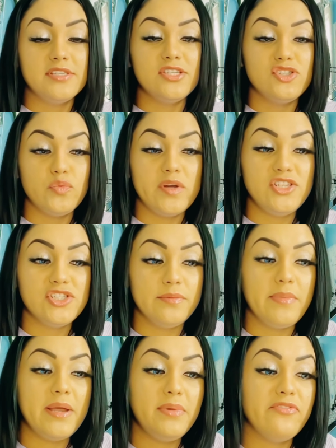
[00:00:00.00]
the
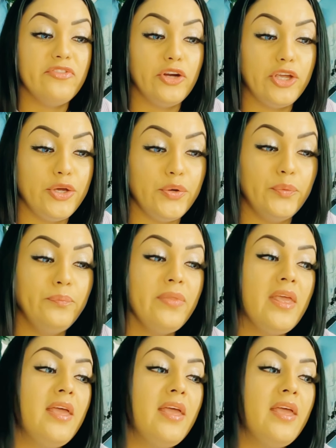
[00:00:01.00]
situation may be for you.